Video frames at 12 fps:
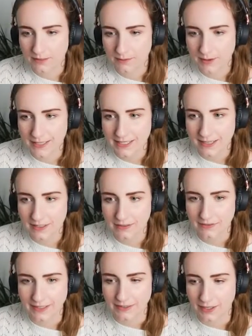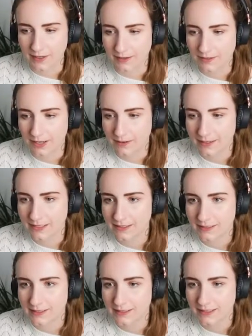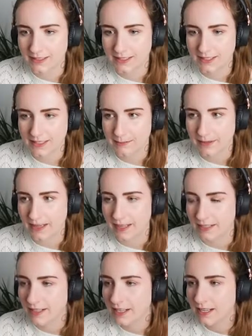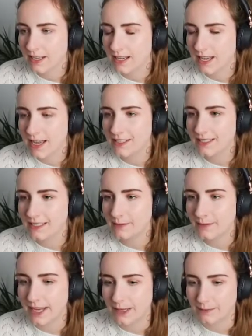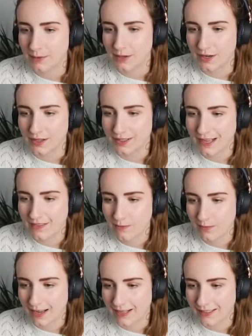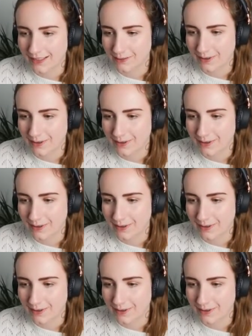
Where's our little friend gone? Oh, it's disappeared, but never mind.